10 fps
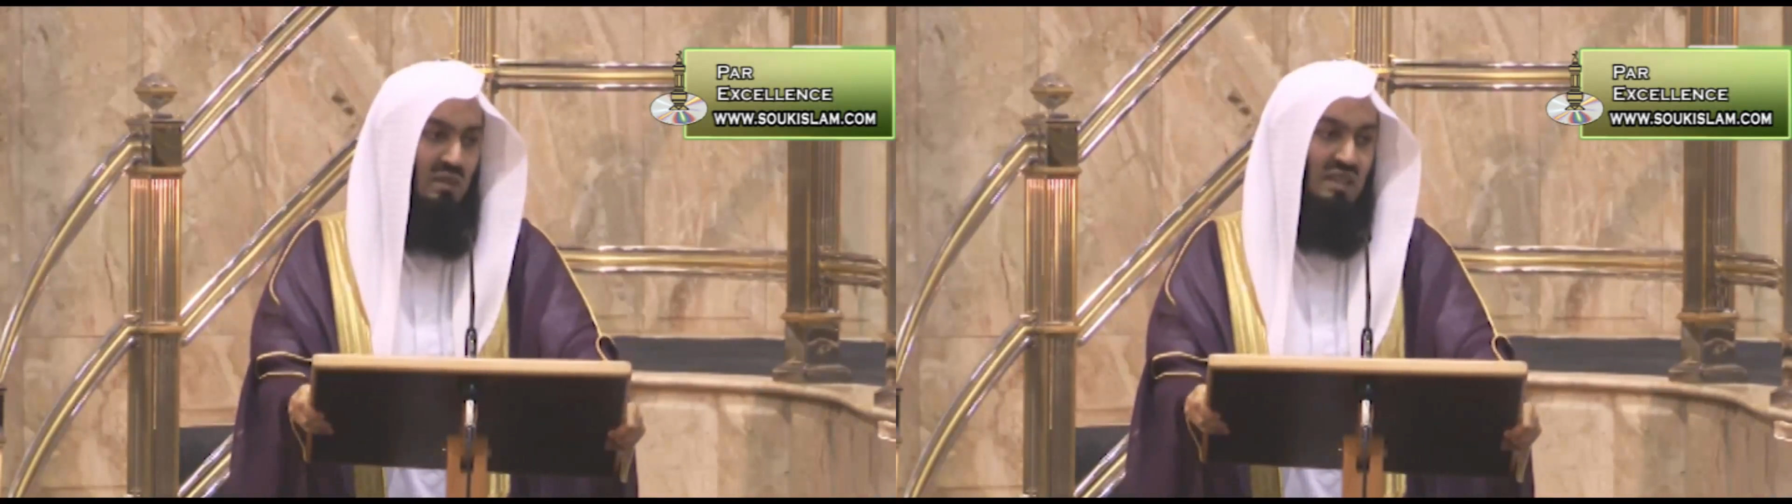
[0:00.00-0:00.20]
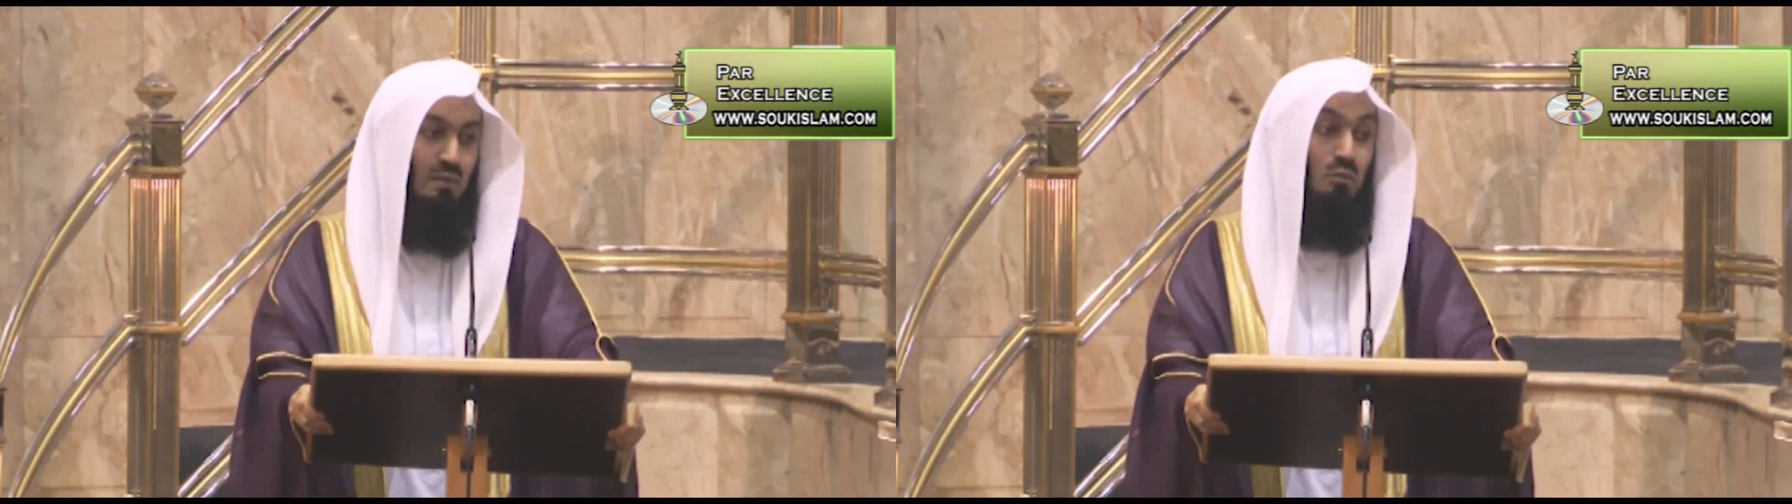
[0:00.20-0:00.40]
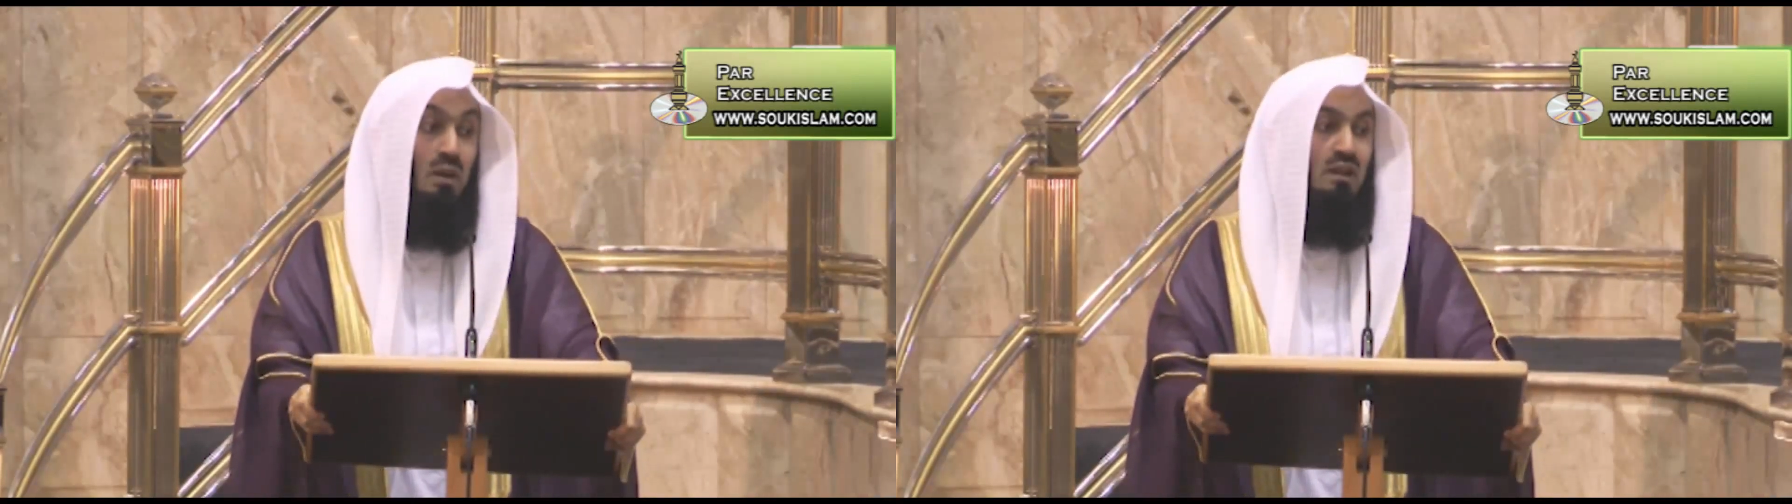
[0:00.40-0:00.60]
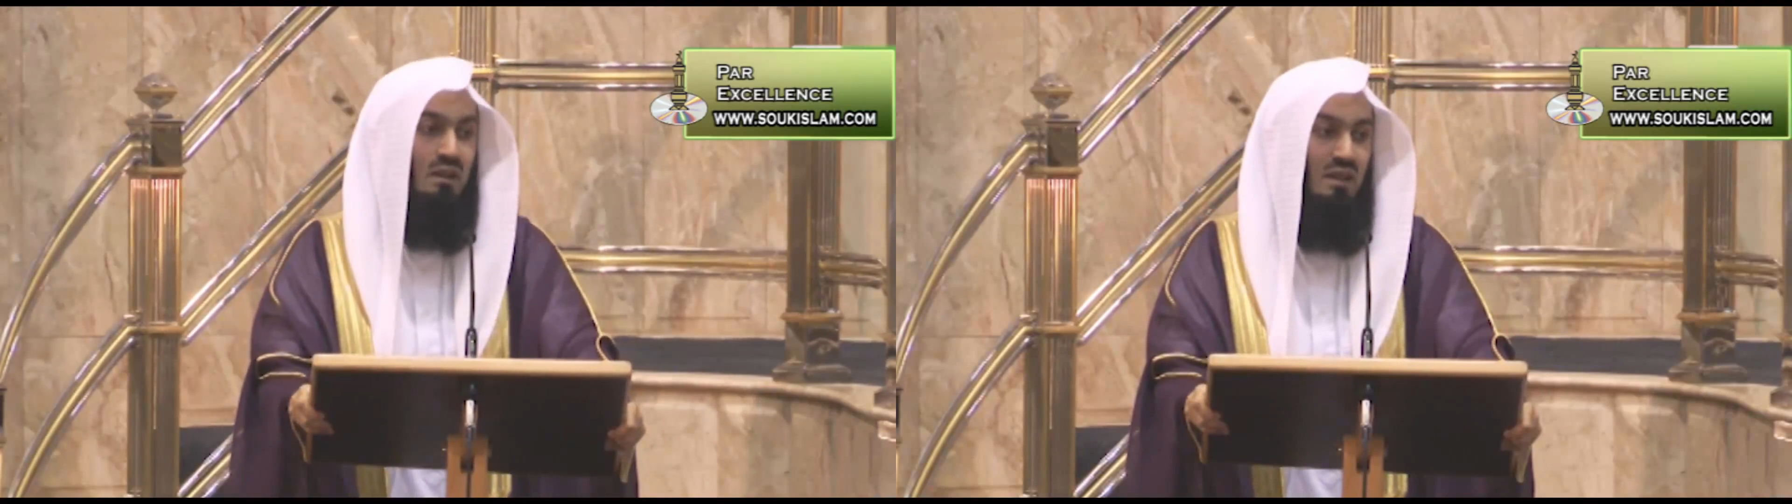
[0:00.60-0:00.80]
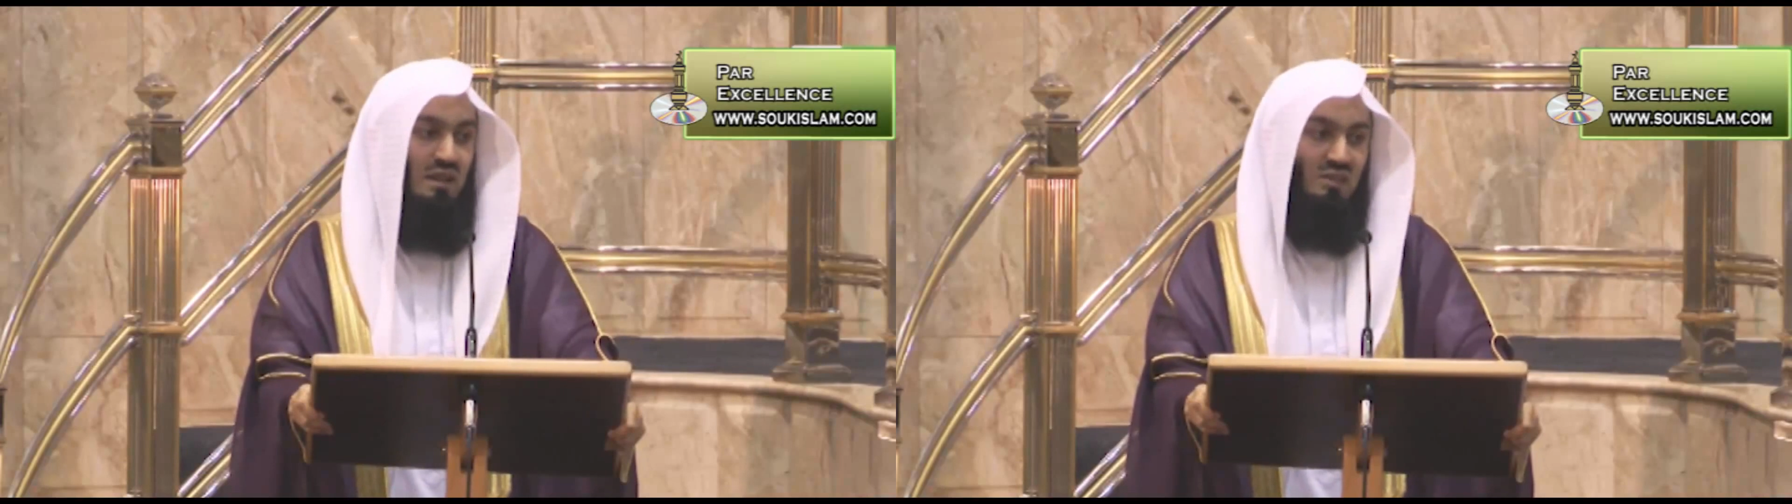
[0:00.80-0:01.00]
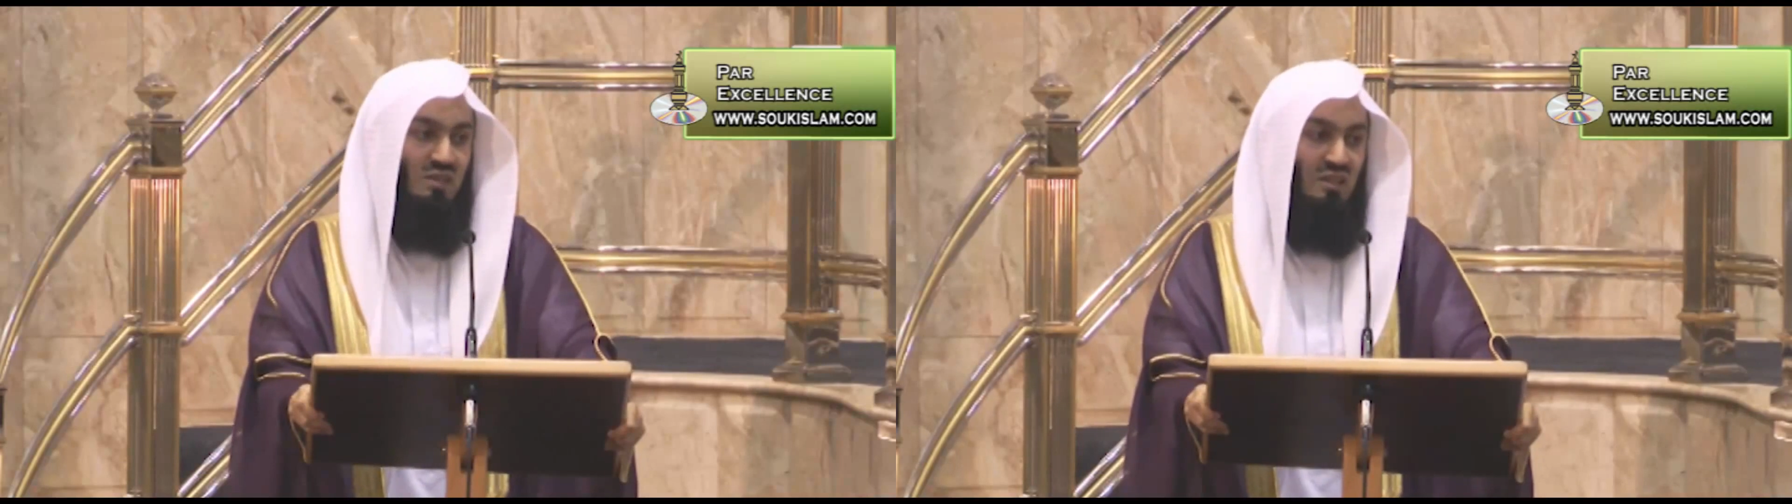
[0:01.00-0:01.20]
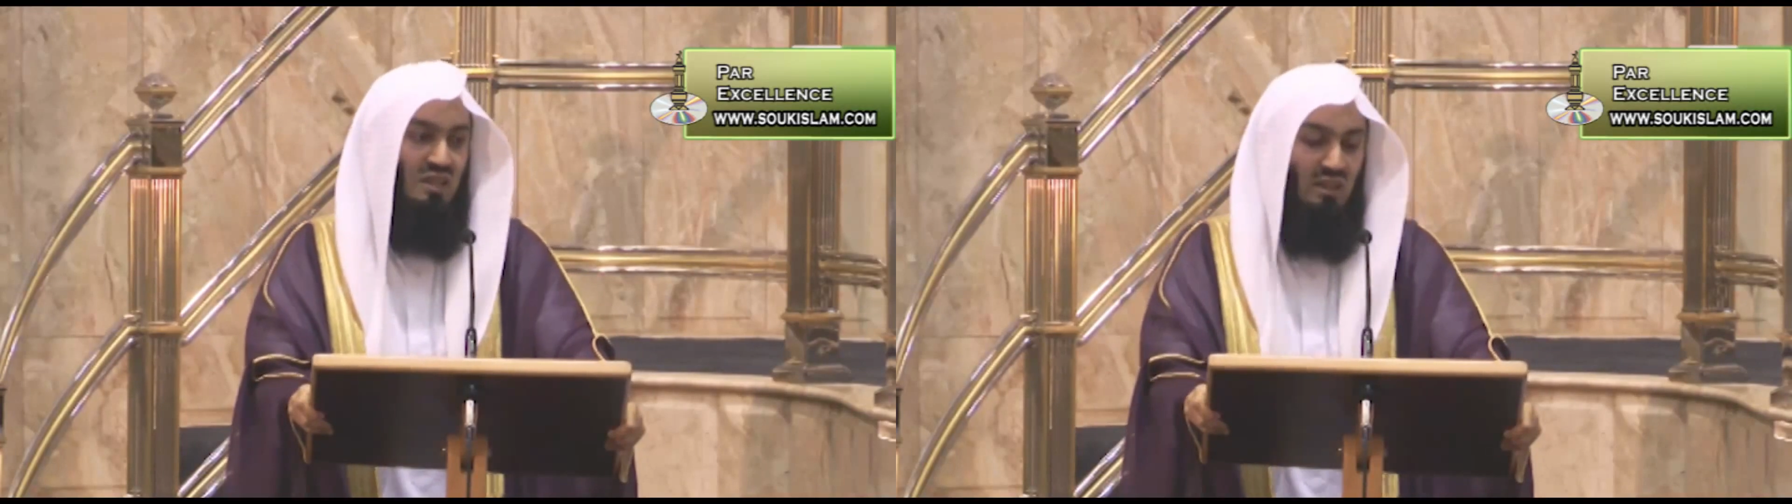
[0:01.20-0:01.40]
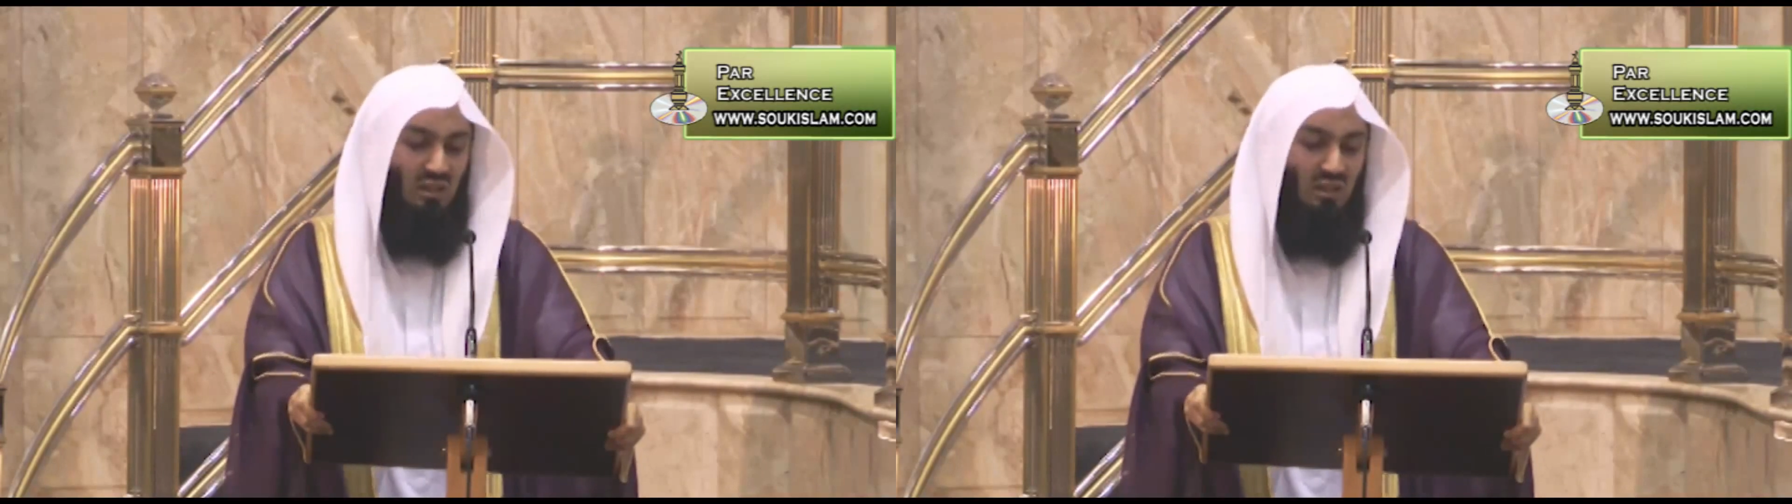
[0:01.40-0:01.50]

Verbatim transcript: as Abu Bakr as-Siddiq